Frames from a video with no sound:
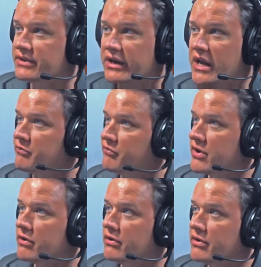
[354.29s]
and I
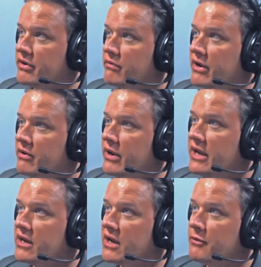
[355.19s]
pre-ordered it right
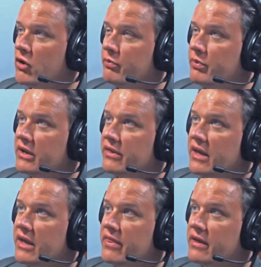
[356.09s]
away, and I'm hoping
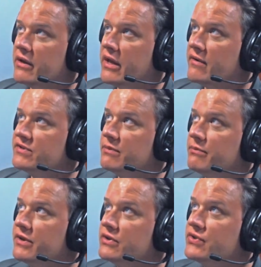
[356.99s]
that they'll have
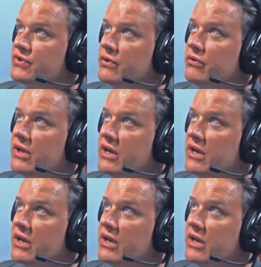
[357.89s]
something soon.